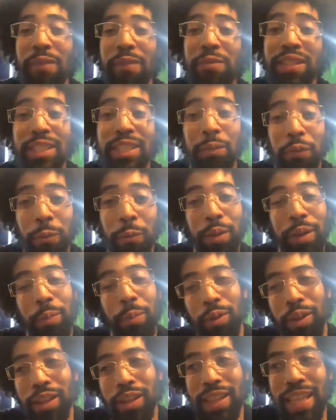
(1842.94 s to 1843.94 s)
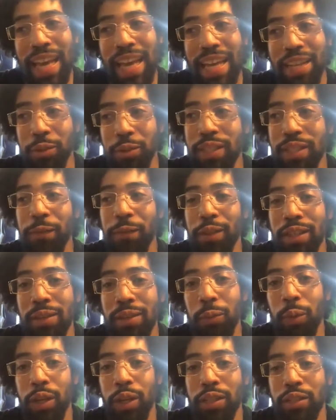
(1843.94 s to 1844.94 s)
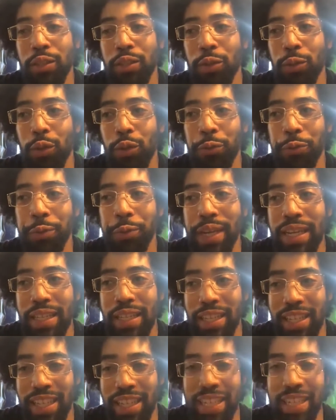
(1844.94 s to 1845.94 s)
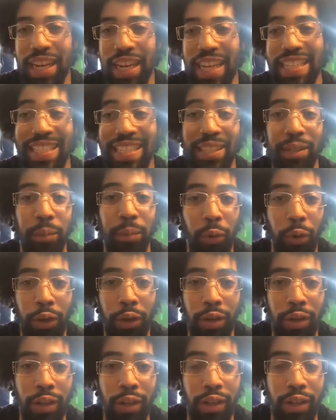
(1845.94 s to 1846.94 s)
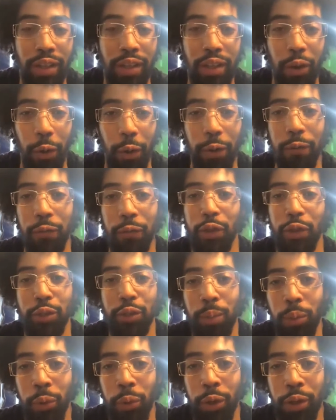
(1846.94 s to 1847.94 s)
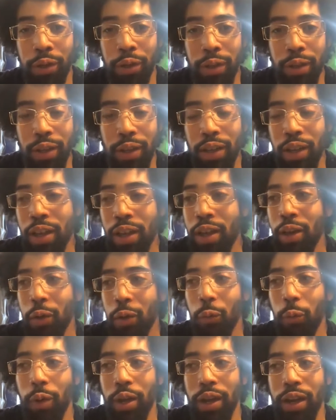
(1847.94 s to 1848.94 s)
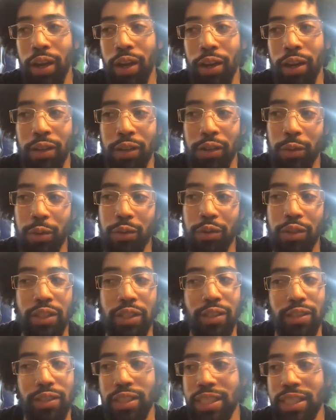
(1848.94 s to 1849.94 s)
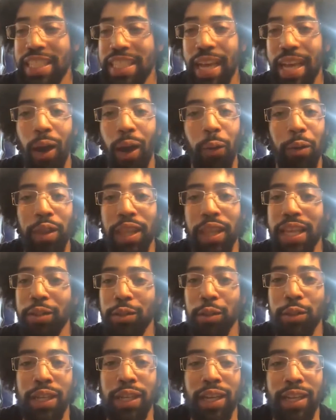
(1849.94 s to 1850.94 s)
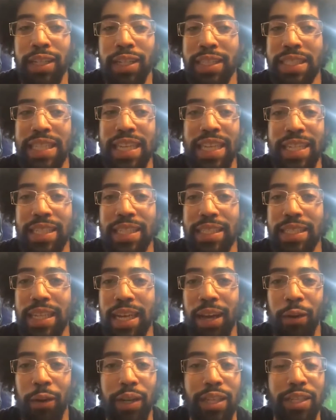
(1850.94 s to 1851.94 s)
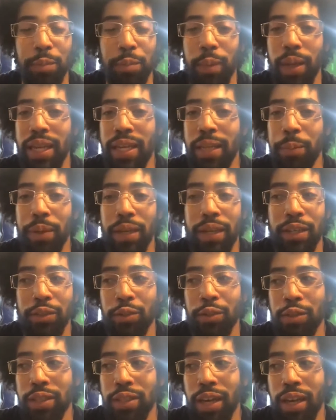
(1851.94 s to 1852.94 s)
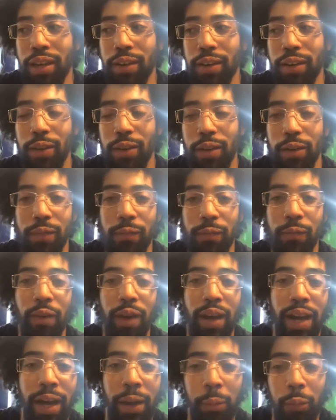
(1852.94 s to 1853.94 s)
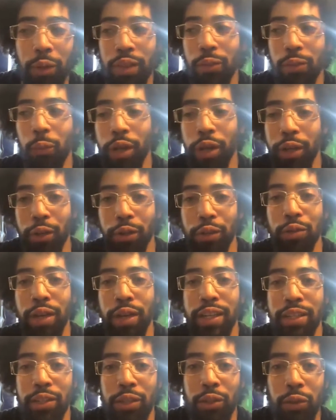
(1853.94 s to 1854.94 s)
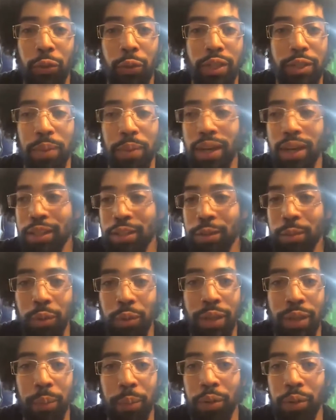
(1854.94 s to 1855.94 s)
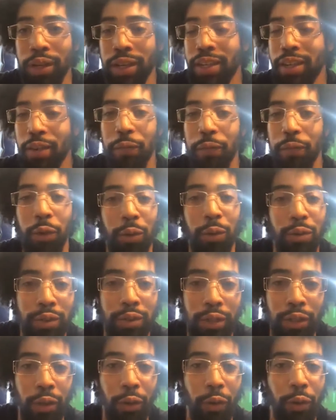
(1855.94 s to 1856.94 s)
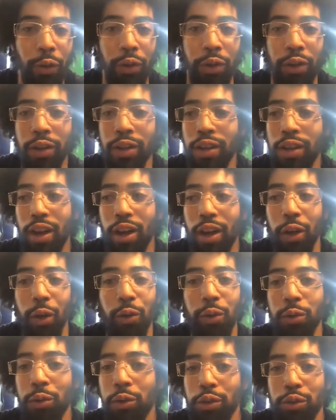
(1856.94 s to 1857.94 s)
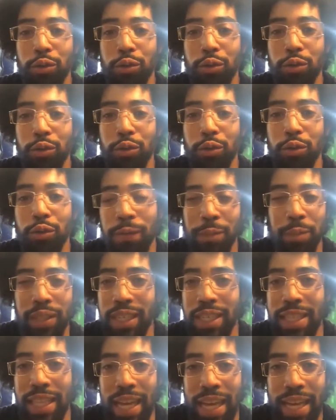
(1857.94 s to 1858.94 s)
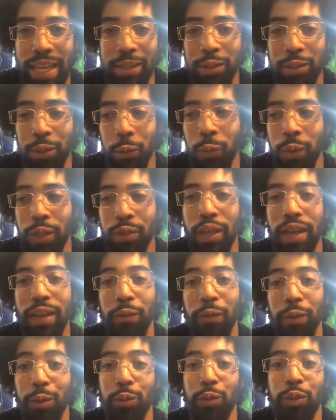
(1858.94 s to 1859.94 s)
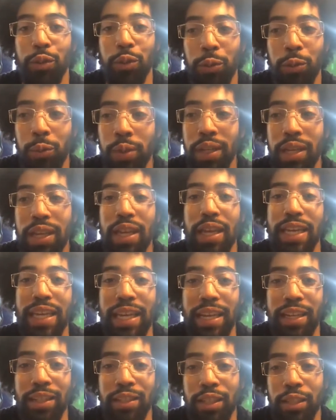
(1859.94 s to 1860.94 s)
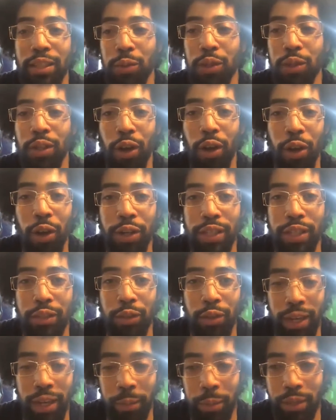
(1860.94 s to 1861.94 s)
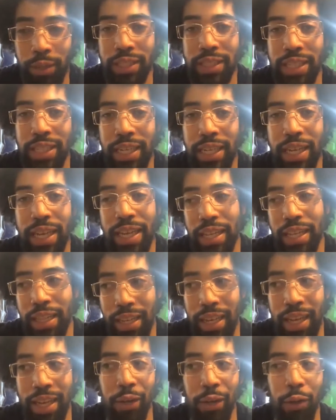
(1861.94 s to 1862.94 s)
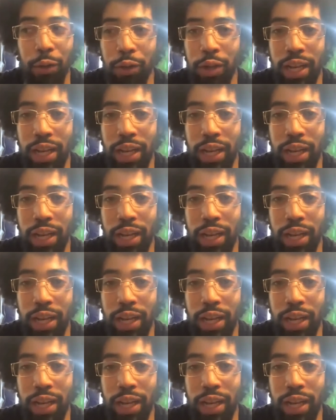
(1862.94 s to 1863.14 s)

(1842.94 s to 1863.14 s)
a tip for people on that. You definitely want to create like an idea board or a vision board where you just scour the internet and take down as many pictures that vibe with what you're trying to do as possible and put it in a folder or a Google Drive or something like that. And so whenever you do get in touch with an artist, you're able to say, hey, like, I know you're